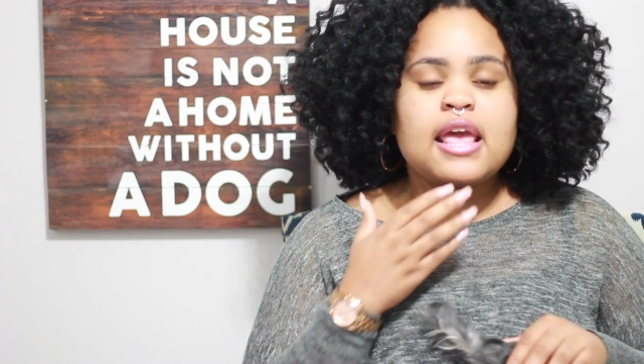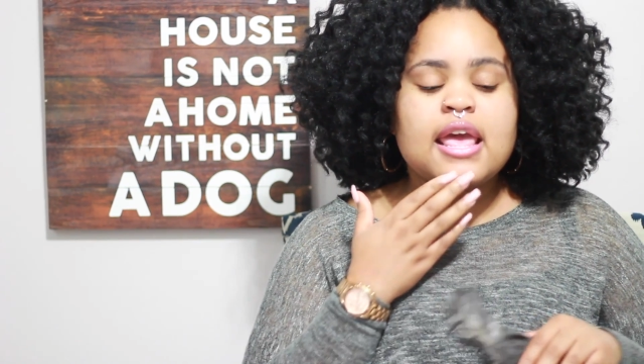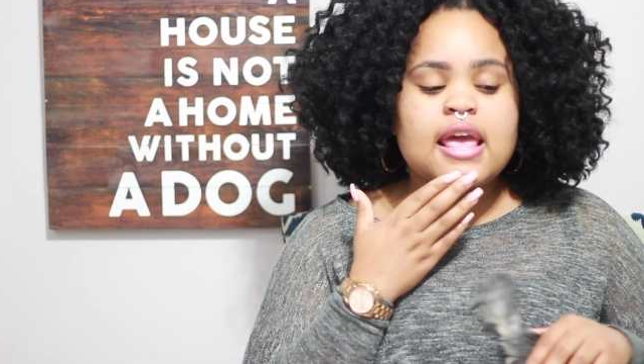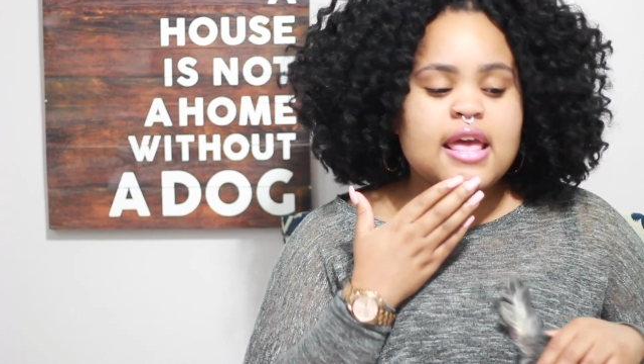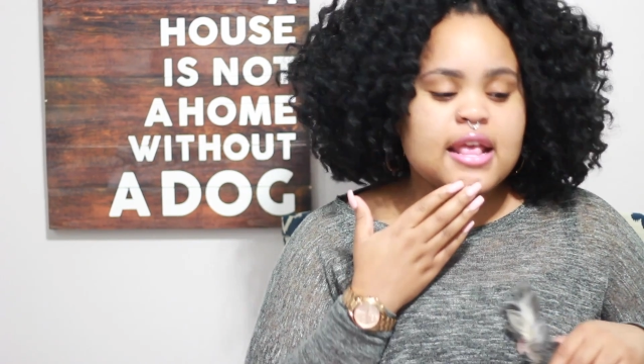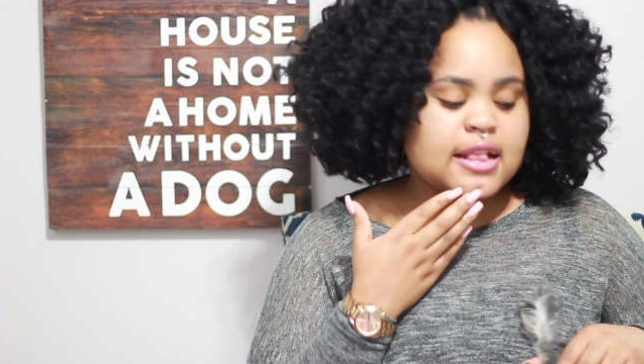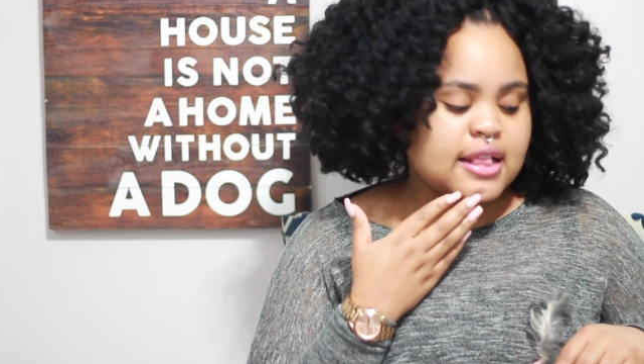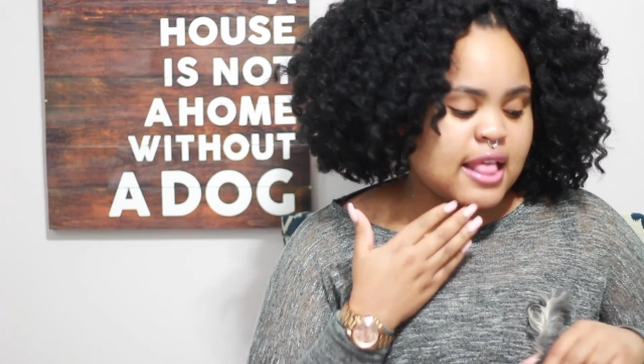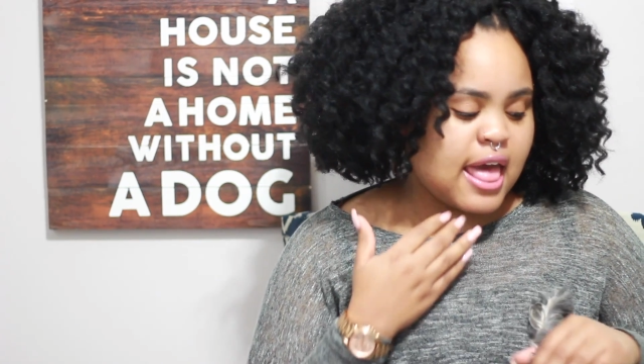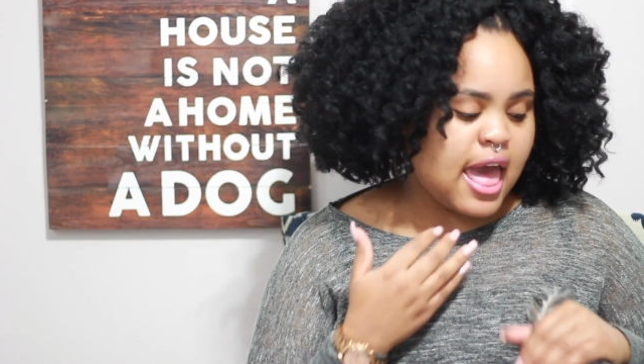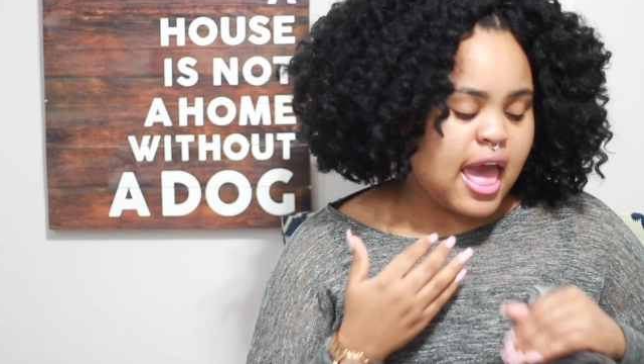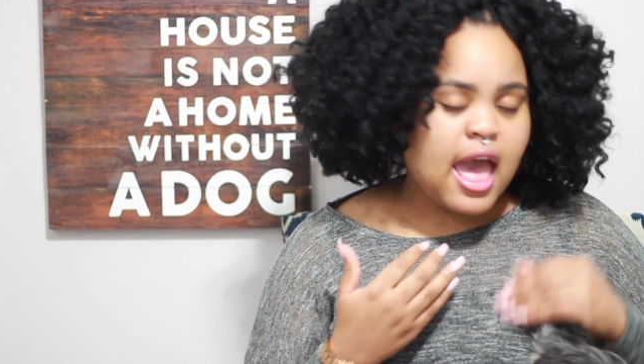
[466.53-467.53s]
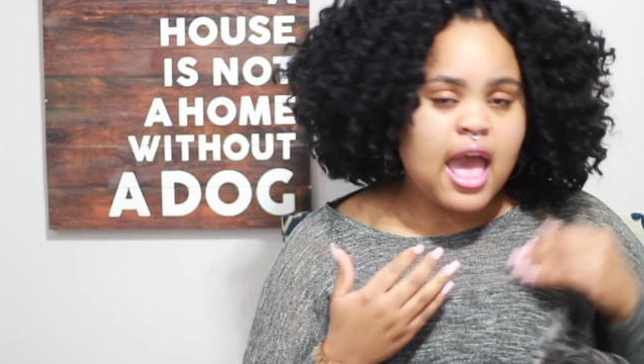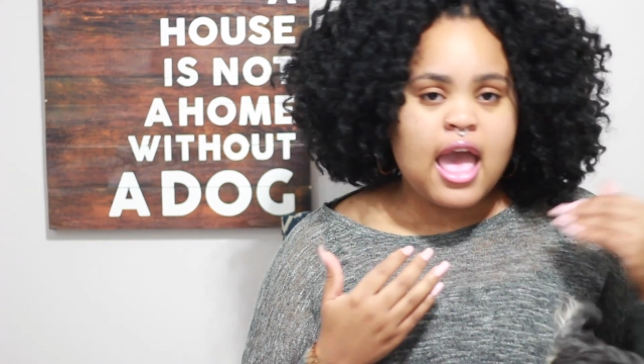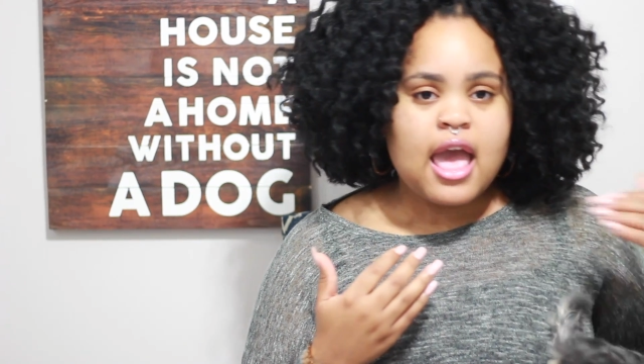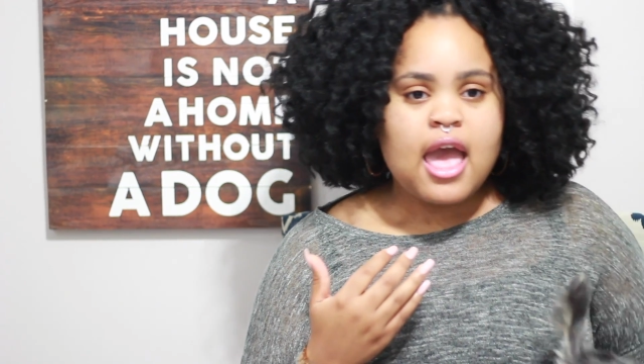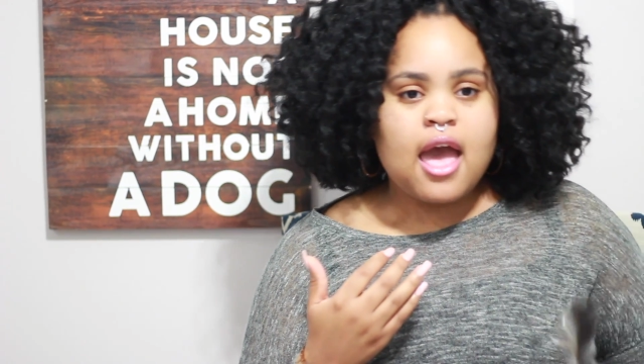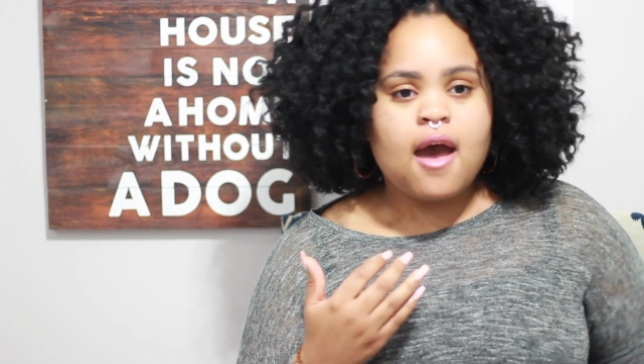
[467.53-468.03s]
is that
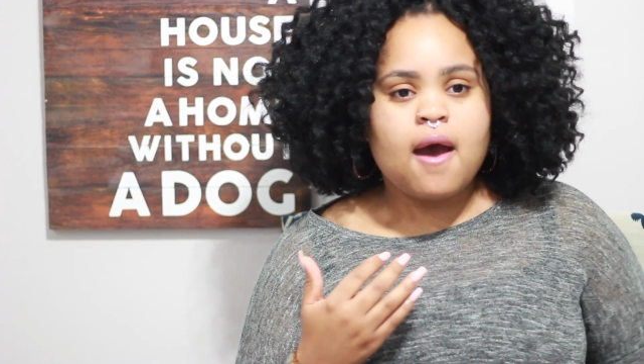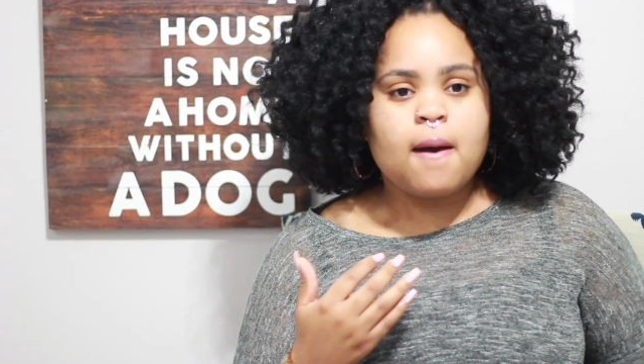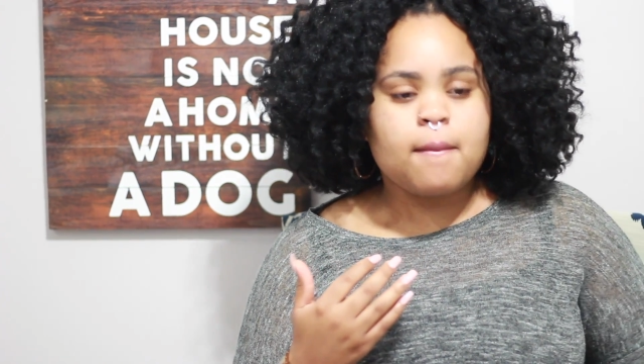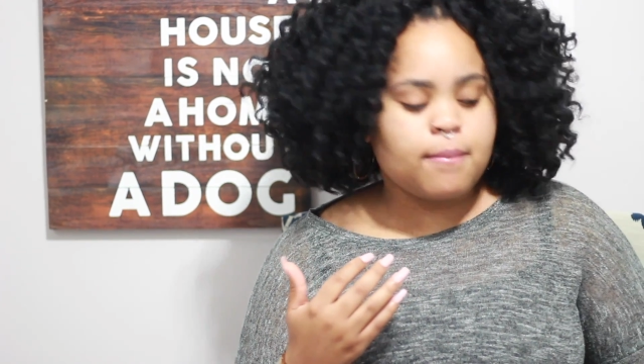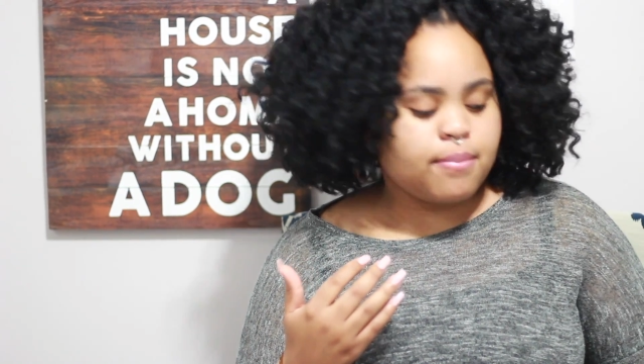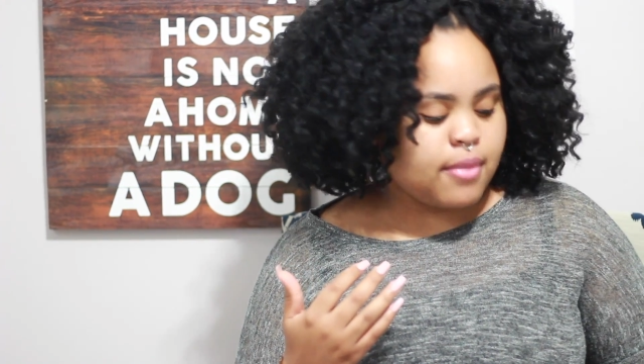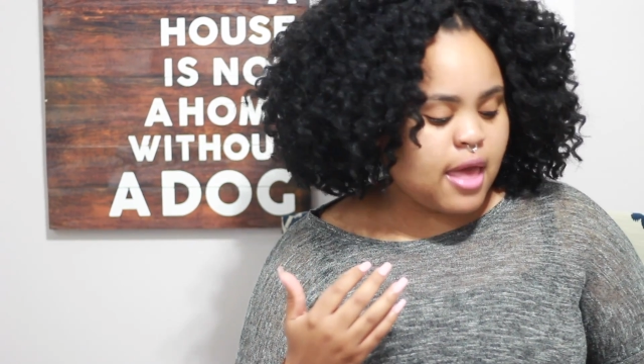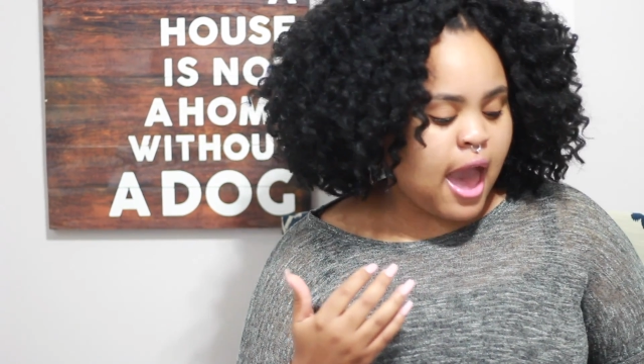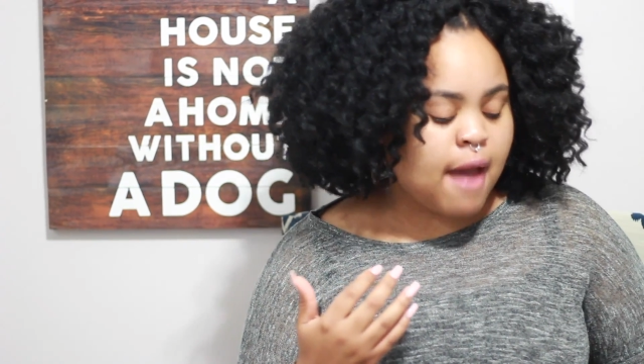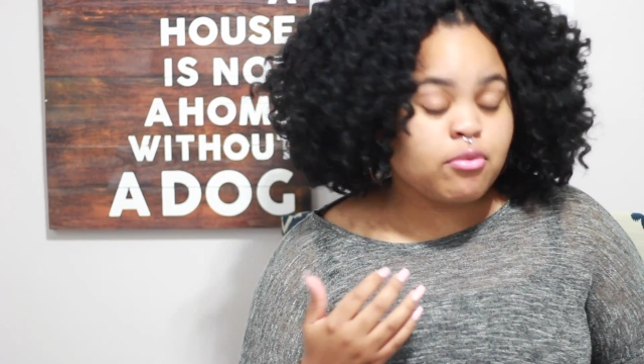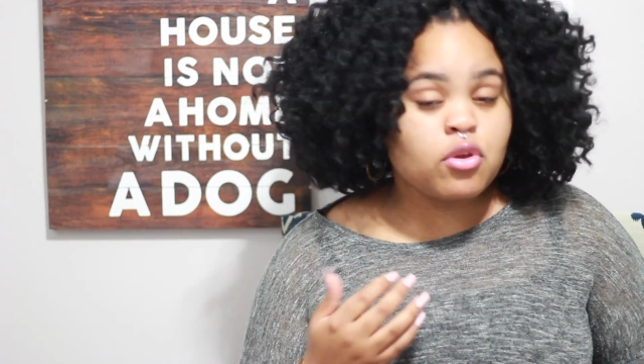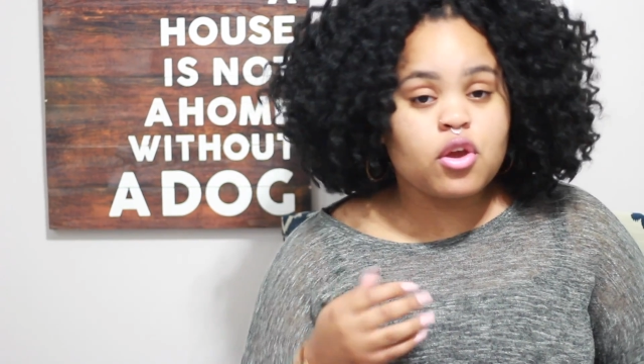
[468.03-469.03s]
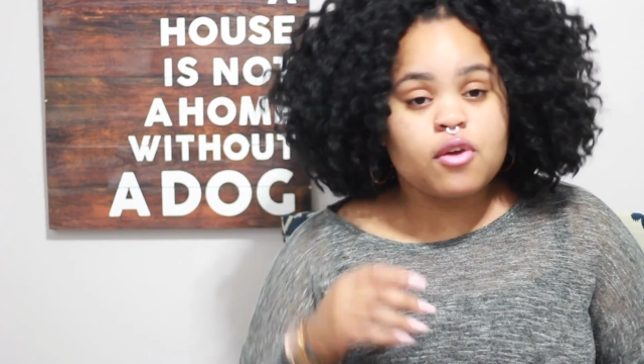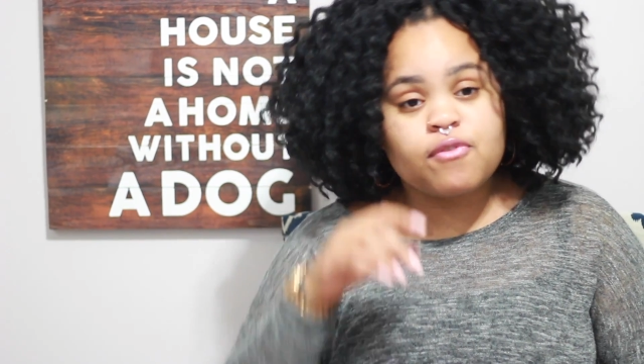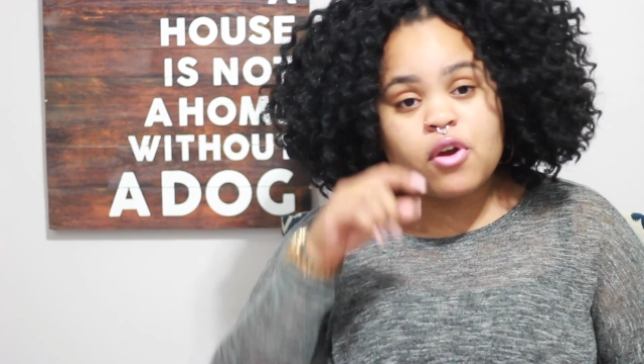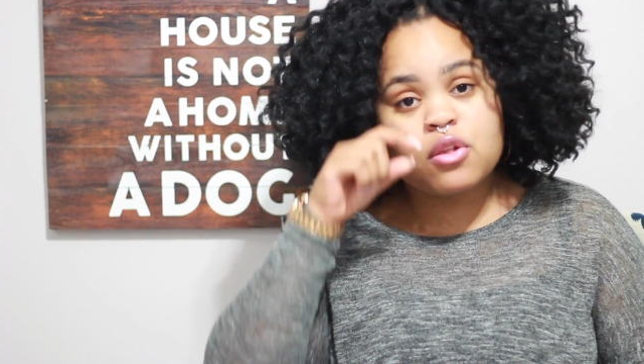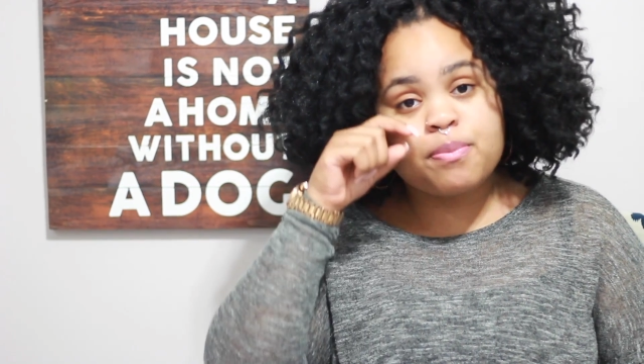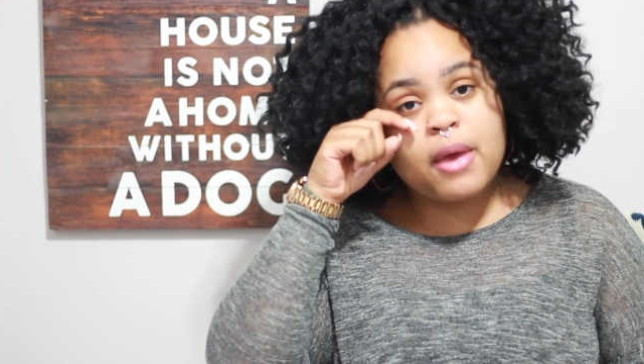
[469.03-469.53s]
after your
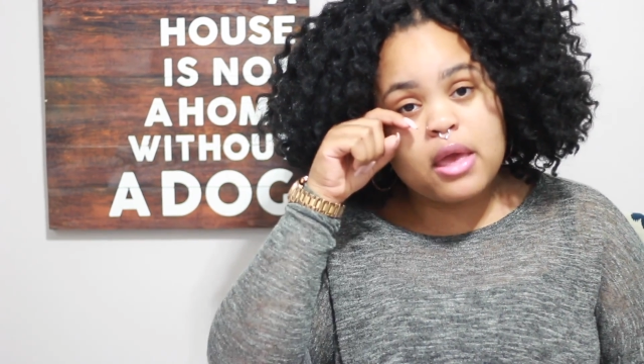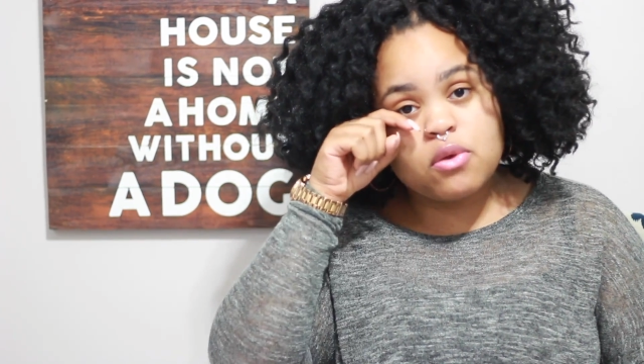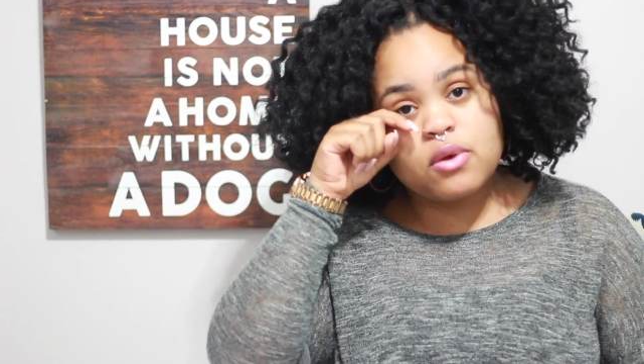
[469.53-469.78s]
first pet,